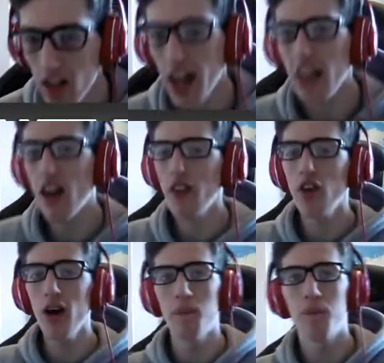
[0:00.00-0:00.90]
Okay, it's half
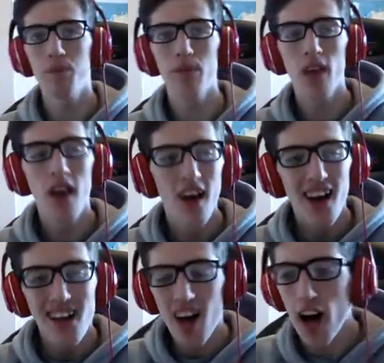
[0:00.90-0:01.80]
time.
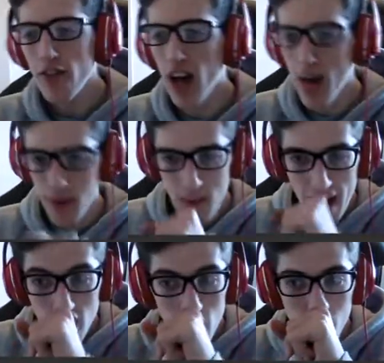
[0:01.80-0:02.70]
Half time and I'm
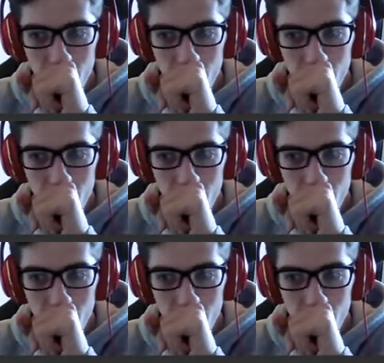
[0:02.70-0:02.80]
actually